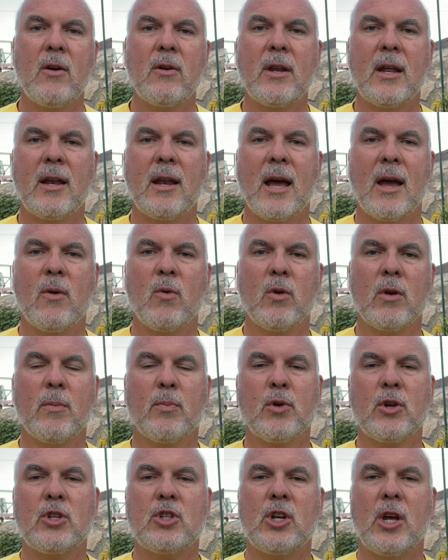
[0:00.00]
and I would
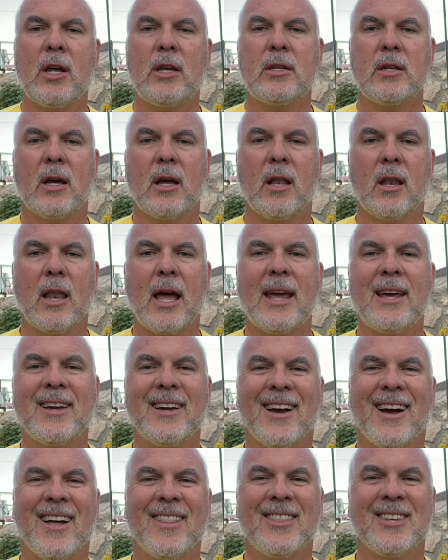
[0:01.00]
appreciate a like
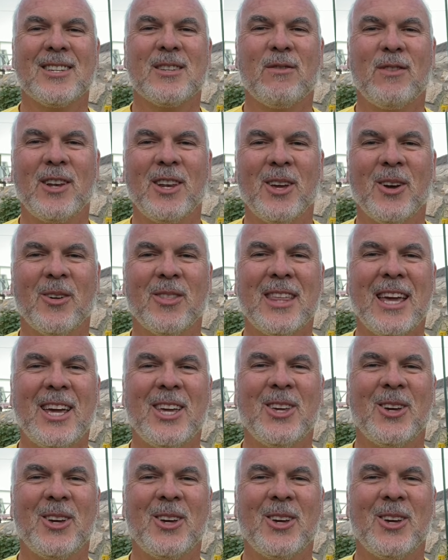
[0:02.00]
on this video. Thank